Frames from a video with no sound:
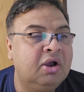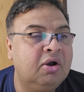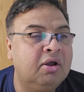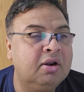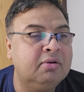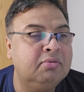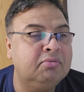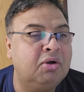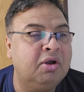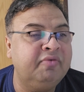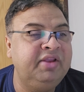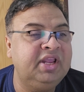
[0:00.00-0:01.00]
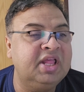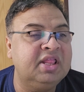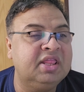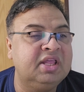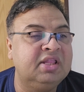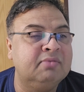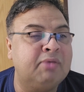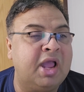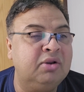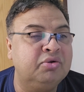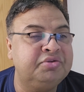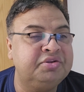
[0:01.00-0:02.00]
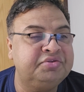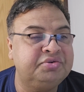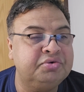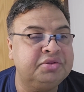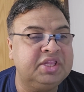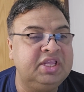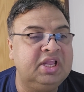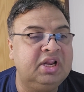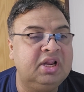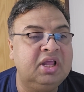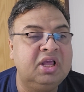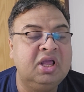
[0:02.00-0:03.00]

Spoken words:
or we can say the myelocystocele,